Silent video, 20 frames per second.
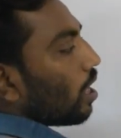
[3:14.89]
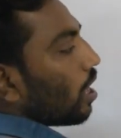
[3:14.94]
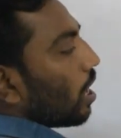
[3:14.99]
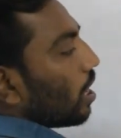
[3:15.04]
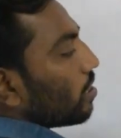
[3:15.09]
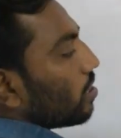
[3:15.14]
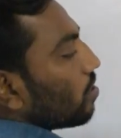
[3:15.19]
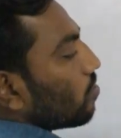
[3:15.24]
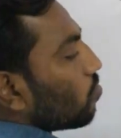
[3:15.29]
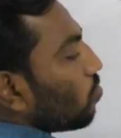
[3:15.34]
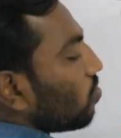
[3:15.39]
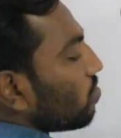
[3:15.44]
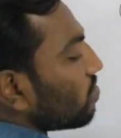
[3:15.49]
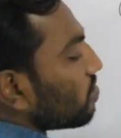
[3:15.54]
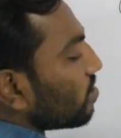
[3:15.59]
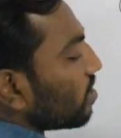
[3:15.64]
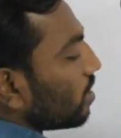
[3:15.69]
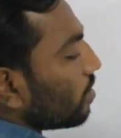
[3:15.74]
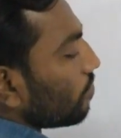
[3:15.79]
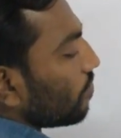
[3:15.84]
And the
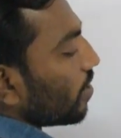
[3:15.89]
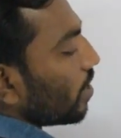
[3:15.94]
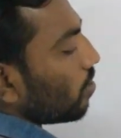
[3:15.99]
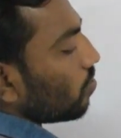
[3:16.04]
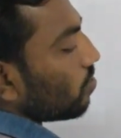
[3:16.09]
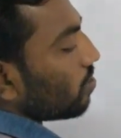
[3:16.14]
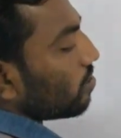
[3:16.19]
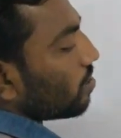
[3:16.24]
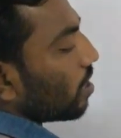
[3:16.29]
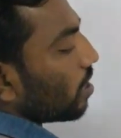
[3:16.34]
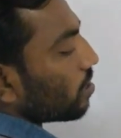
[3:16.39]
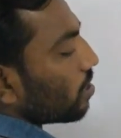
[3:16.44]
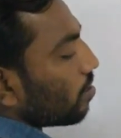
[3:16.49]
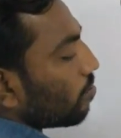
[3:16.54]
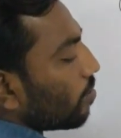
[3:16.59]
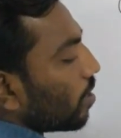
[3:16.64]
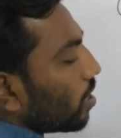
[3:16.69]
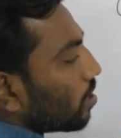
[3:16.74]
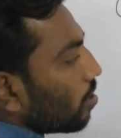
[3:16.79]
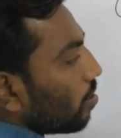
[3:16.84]
constant value is nothing
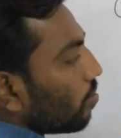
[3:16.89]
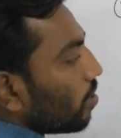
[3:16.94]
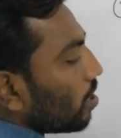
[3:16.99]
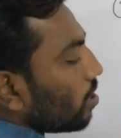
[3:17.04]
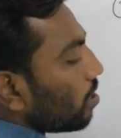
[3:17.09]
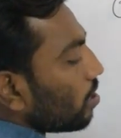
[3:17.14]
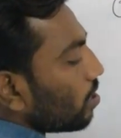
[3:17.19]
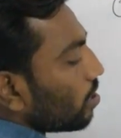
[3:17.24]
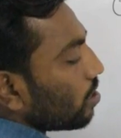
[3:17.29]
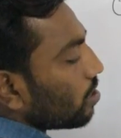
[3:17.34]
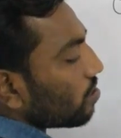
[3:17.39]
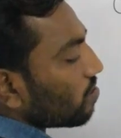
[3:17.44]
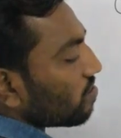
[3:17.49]
but our